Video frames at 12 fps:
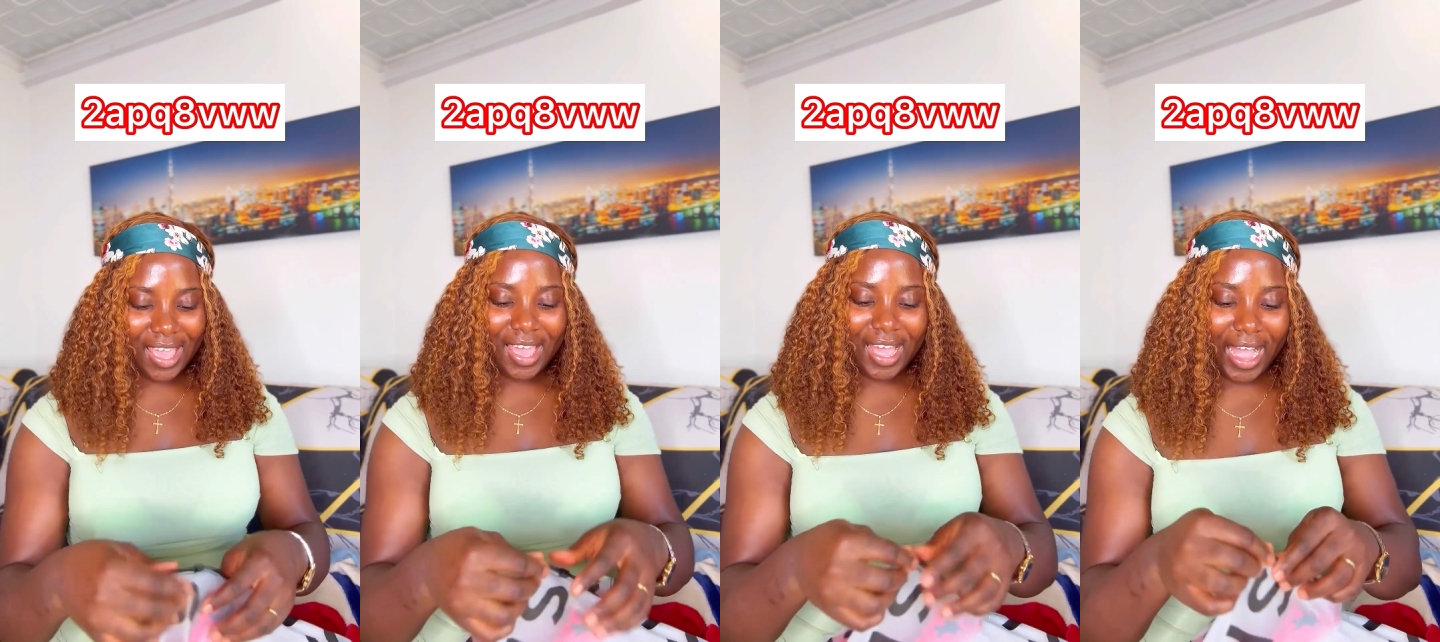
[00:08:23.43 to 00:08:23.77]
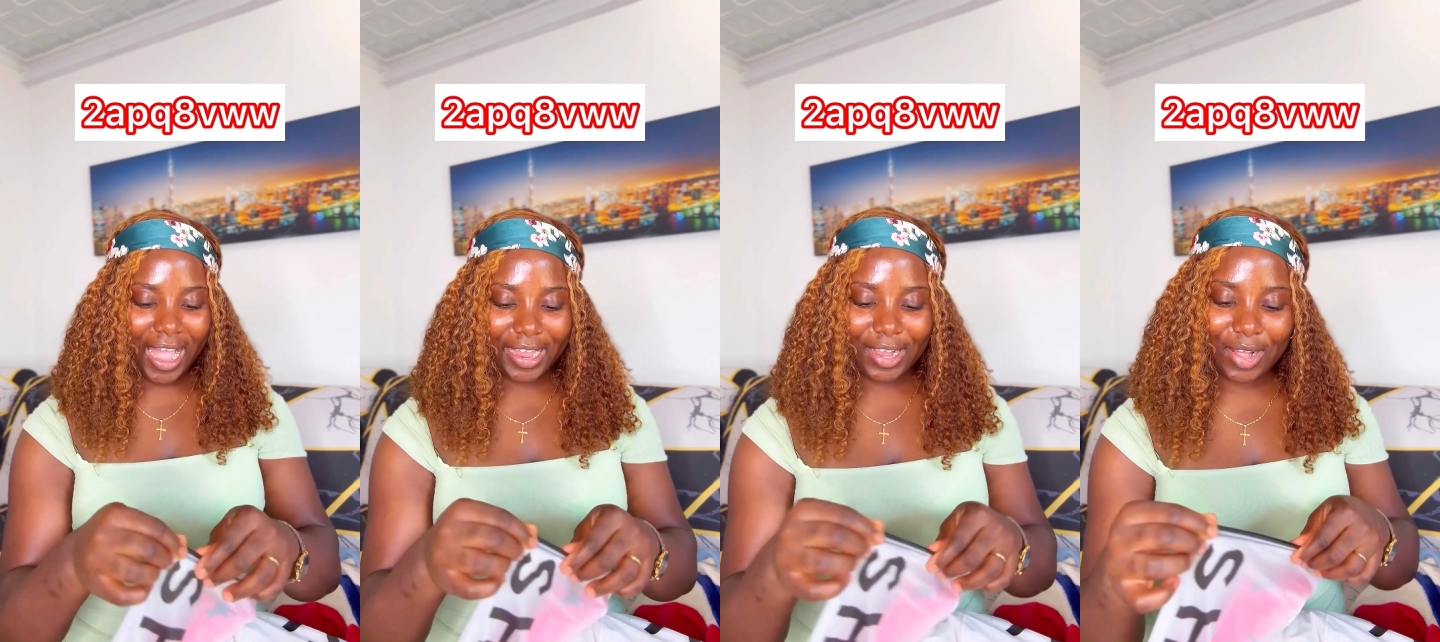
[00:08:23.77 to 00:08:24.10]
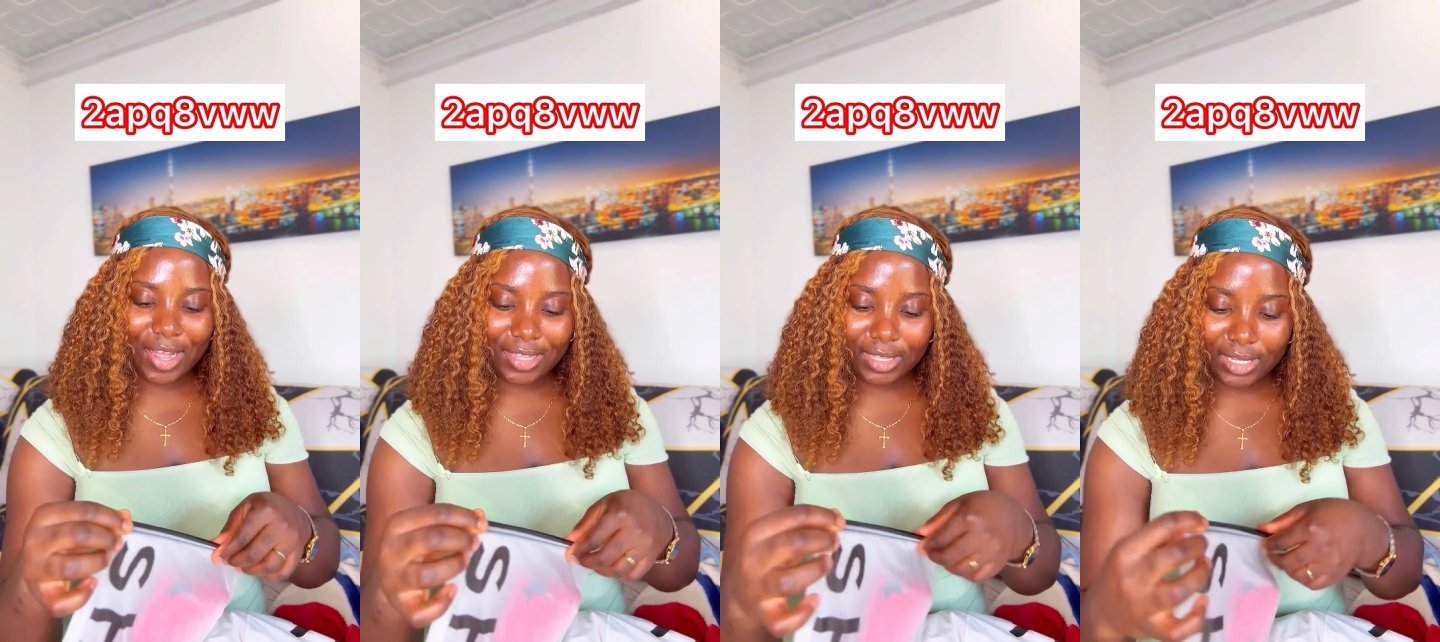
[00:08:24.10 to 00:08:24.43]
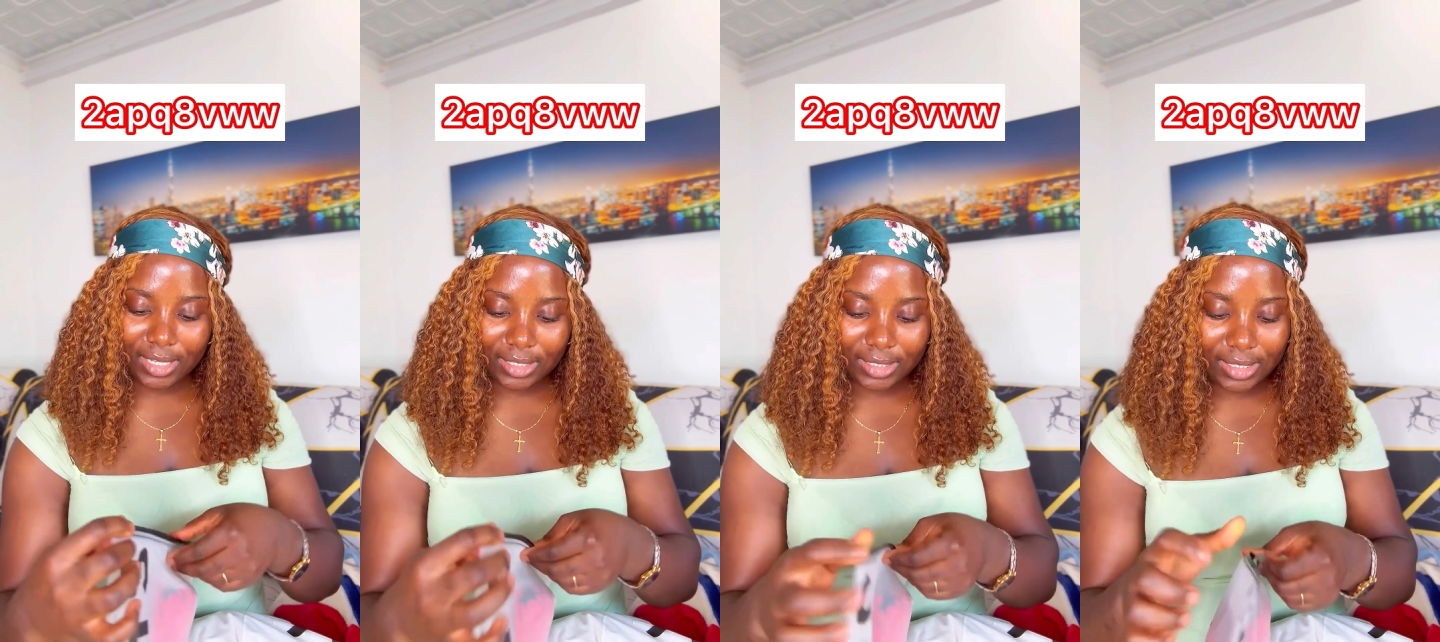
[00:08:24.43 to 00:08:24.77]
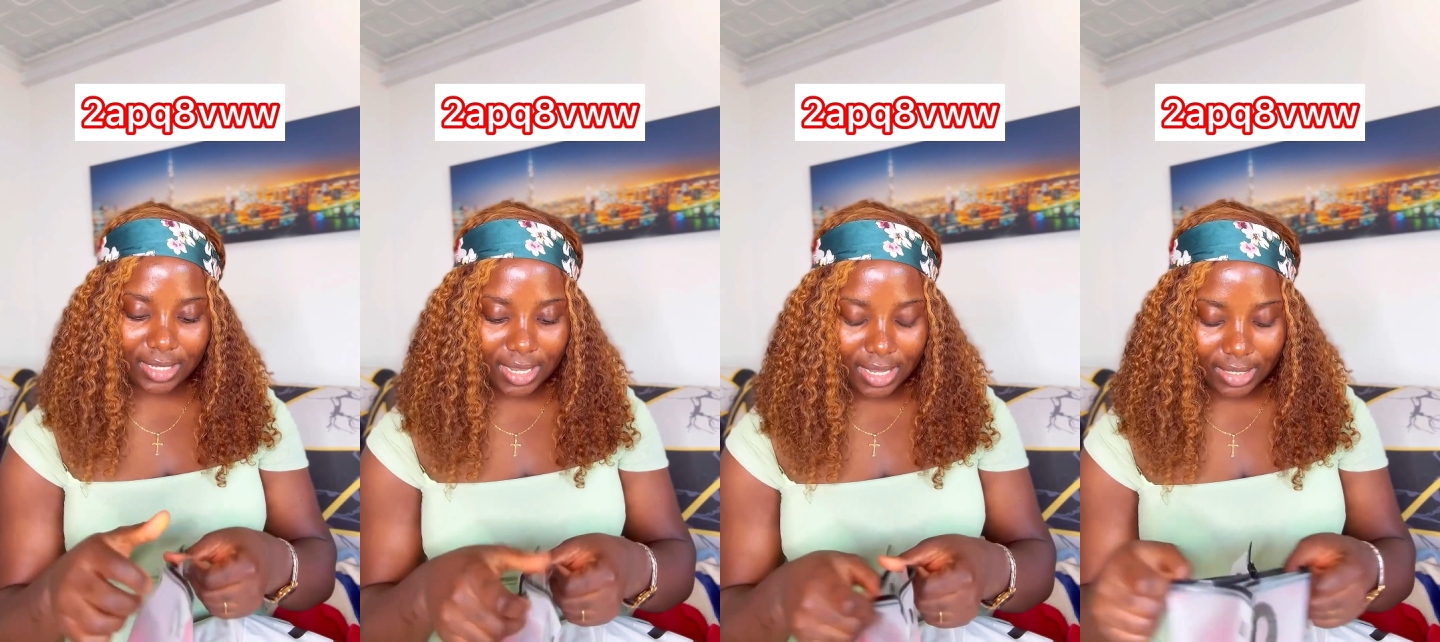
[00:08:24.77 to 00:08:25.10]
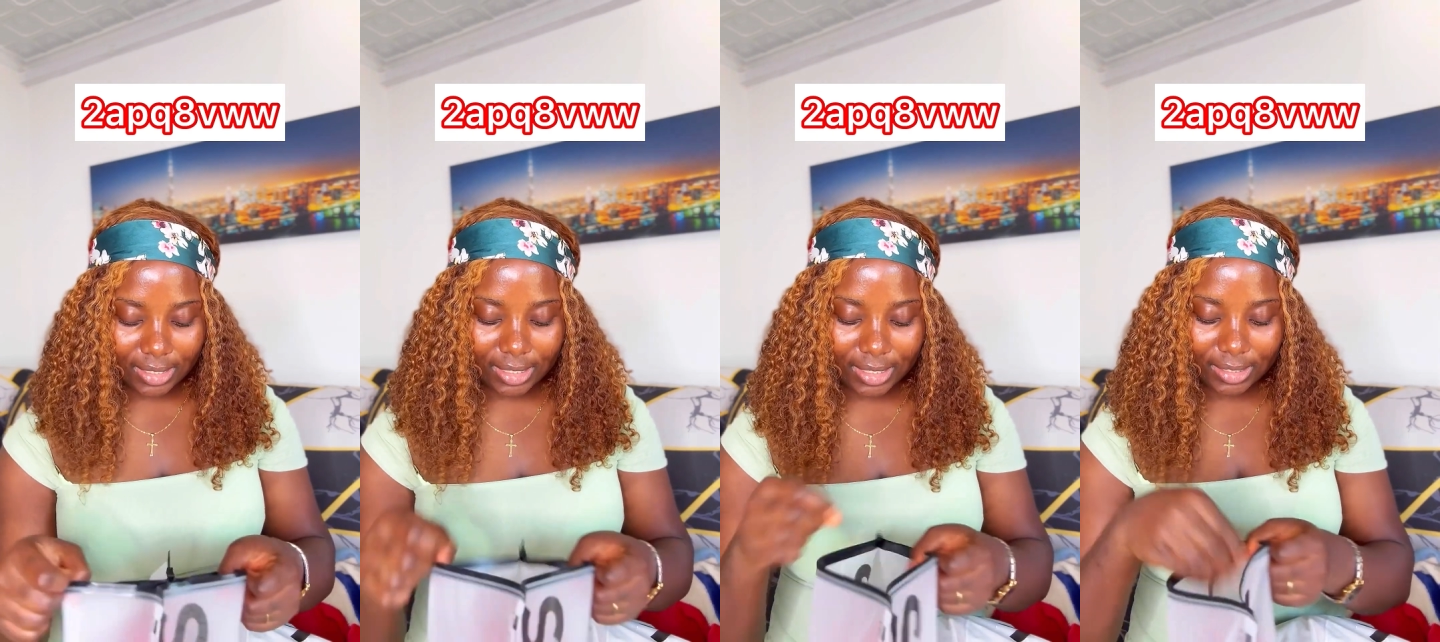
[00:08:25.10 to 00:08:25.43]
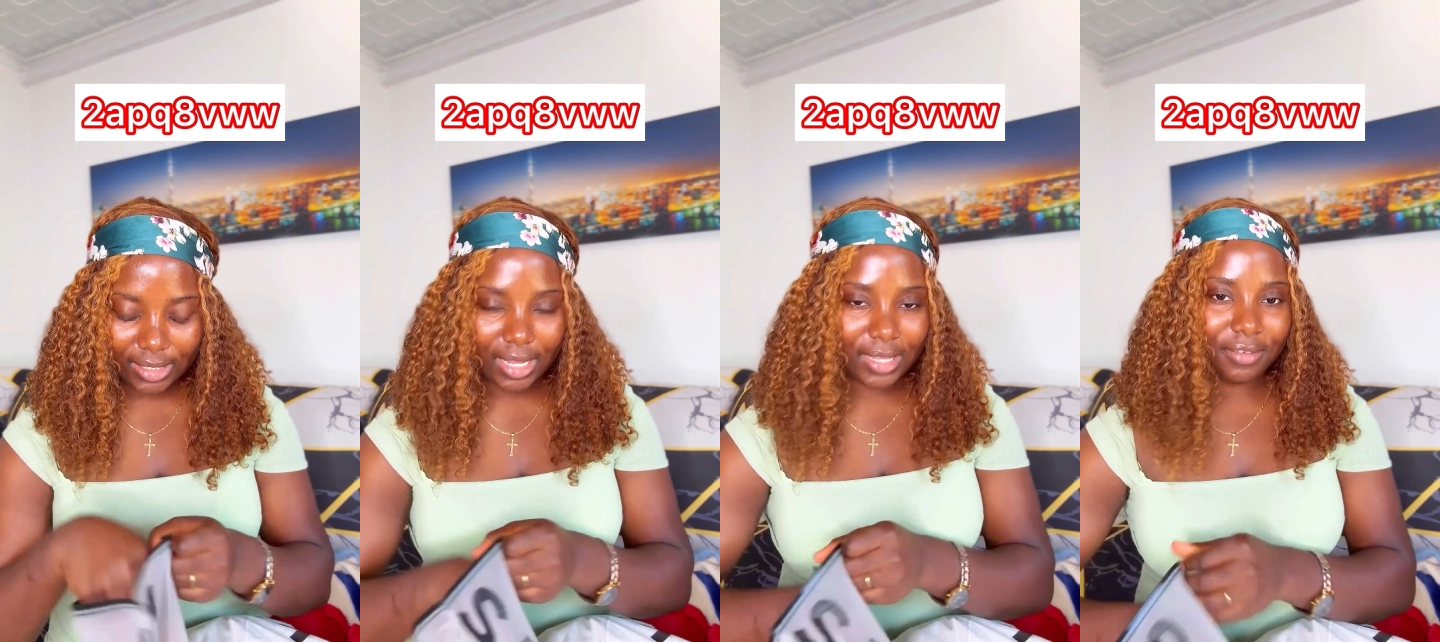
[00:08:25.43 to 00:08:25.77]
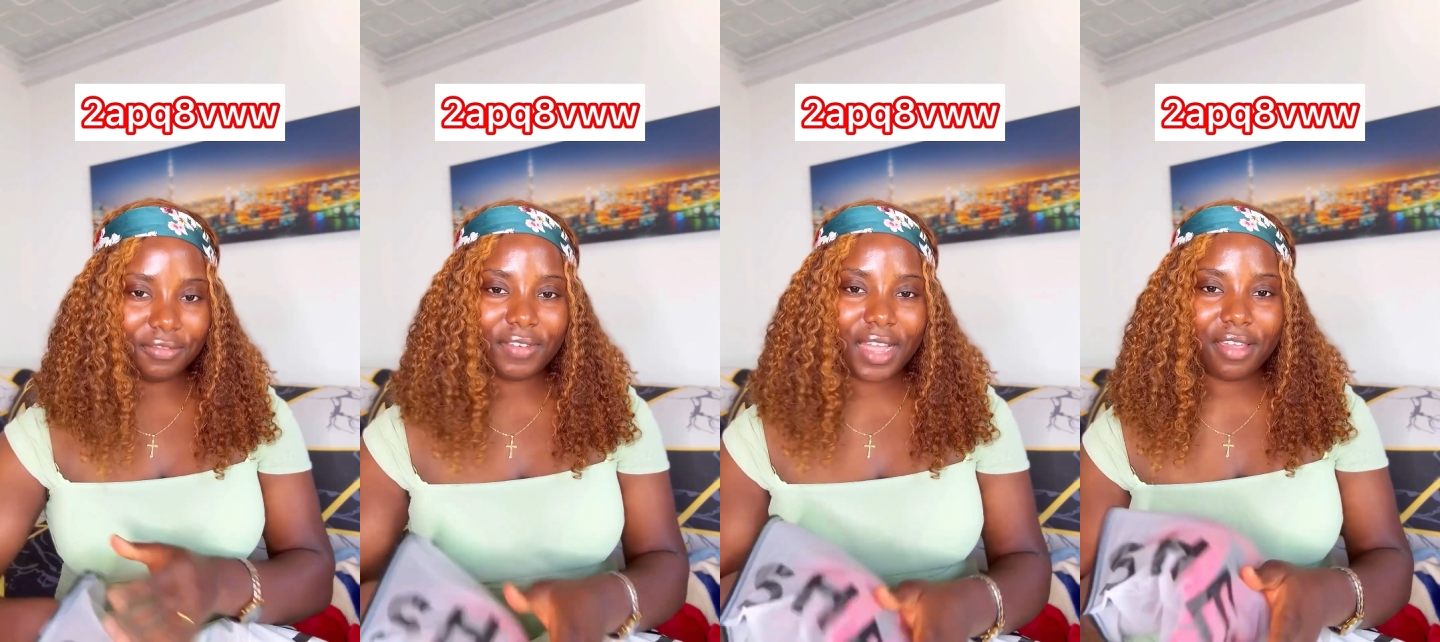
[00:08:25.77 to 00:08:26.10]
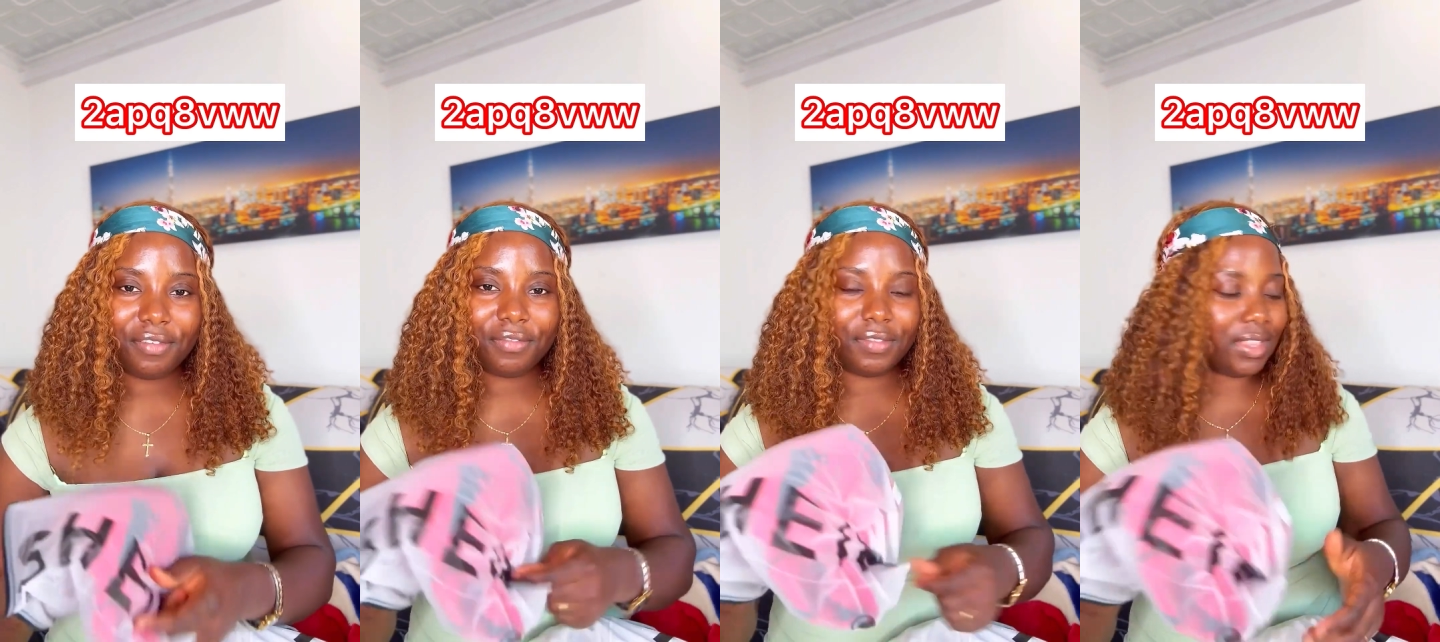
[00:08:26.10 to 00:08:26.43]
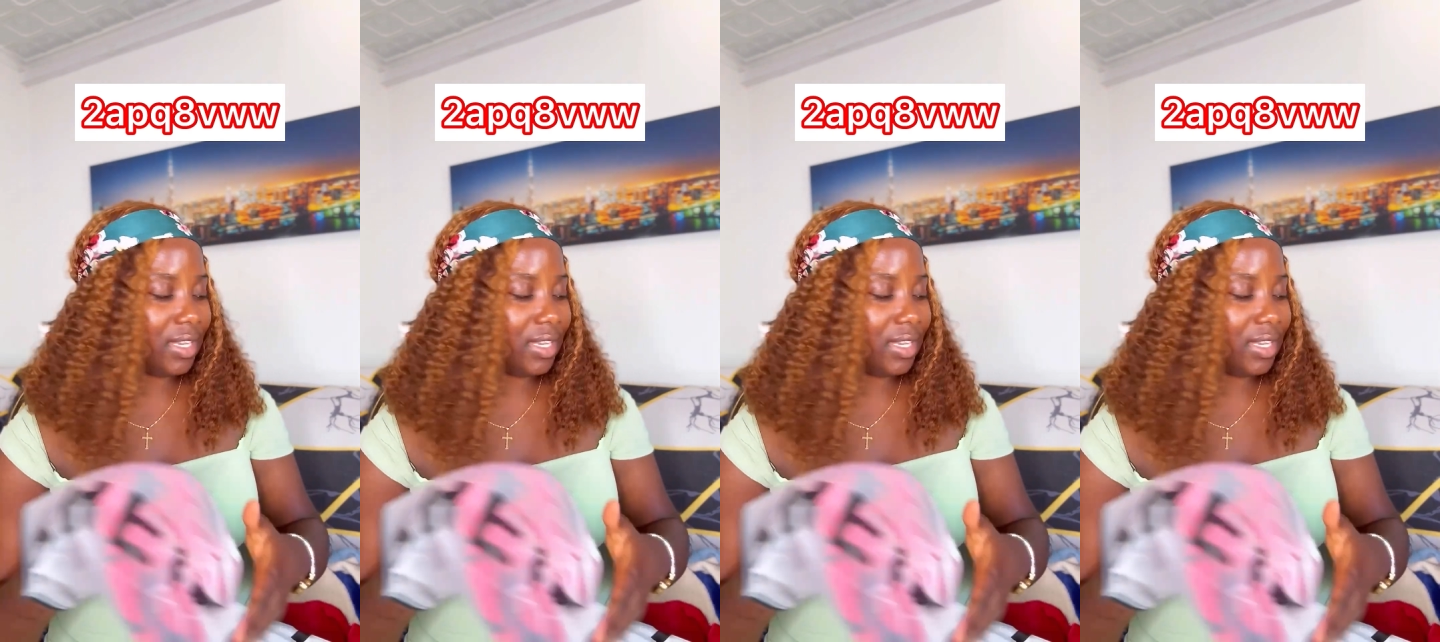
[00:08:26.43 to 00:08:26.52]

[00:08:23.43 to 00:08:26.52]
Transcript: I got this. These are the 5.